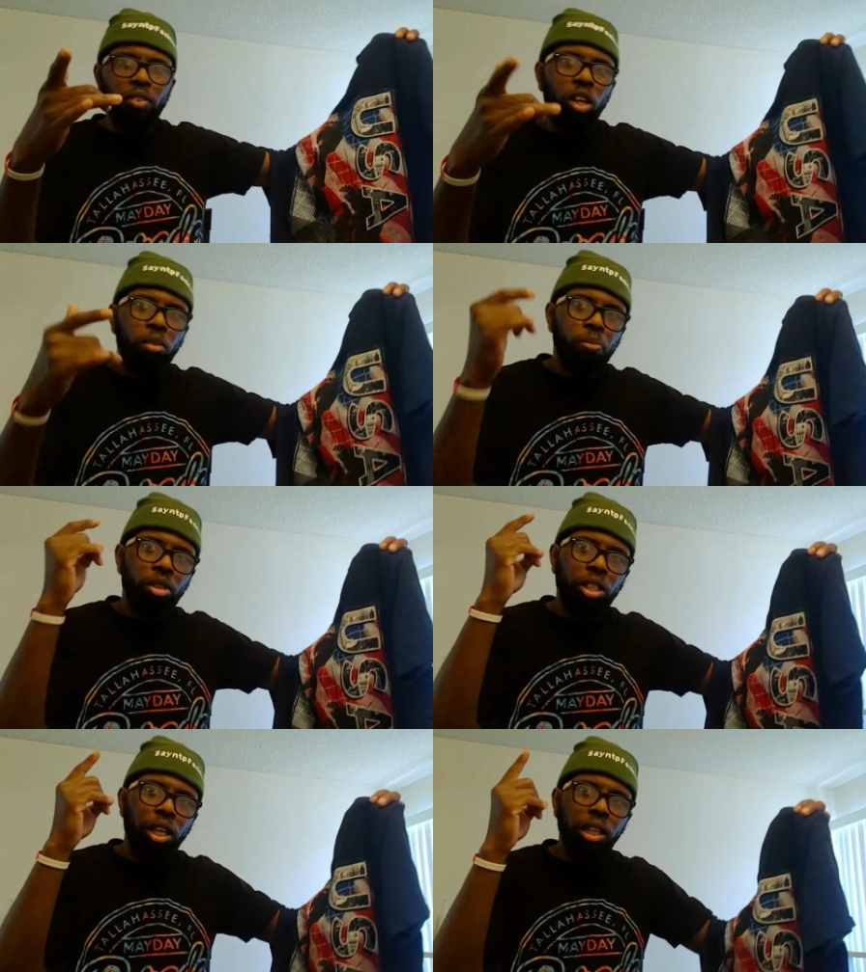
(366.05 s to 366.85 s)
the only
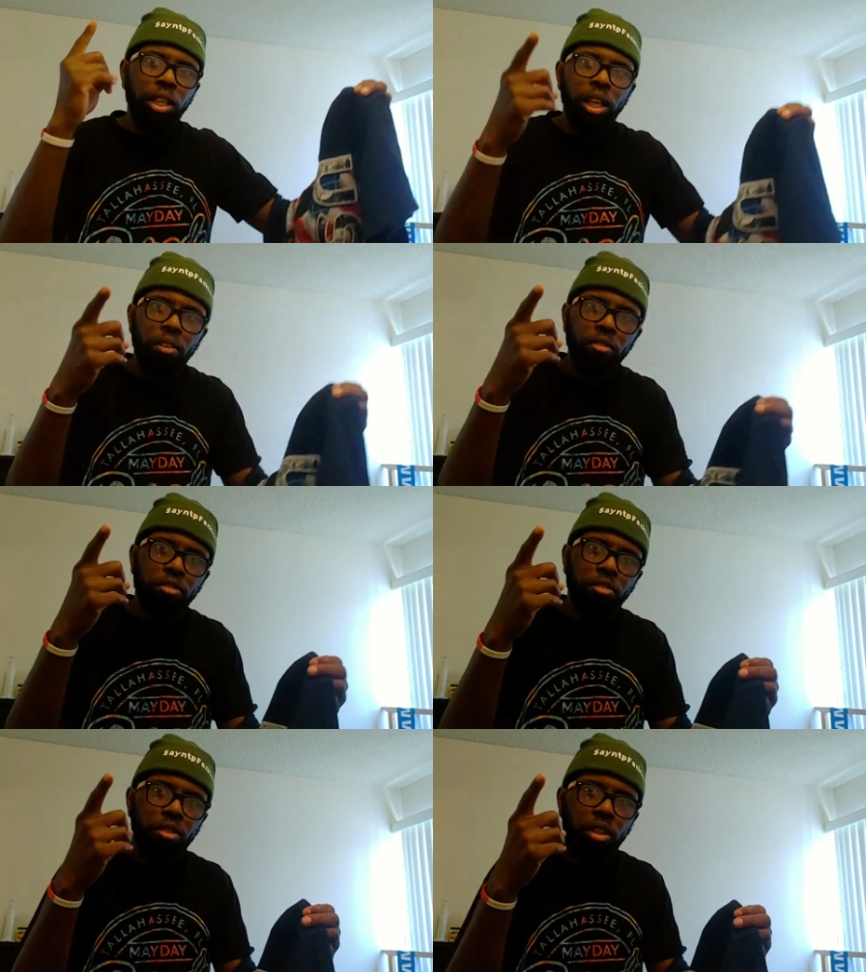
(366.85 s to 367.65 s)
place I didn't live
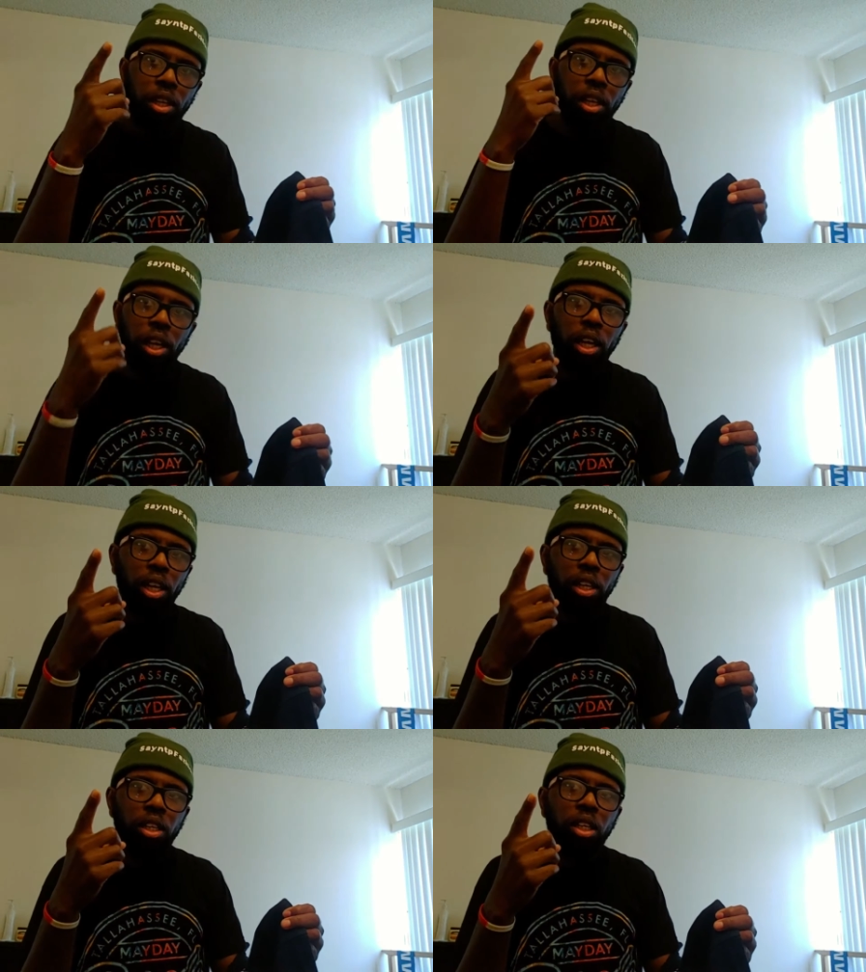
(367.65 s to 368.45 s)

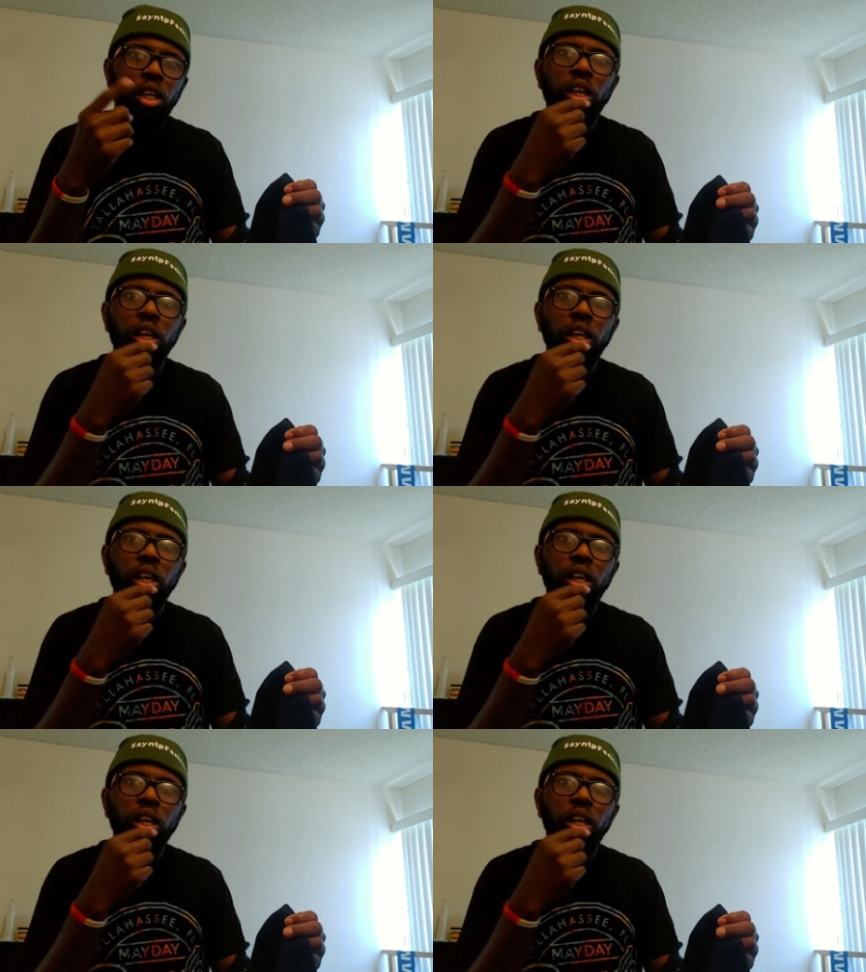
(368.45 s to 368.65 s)
in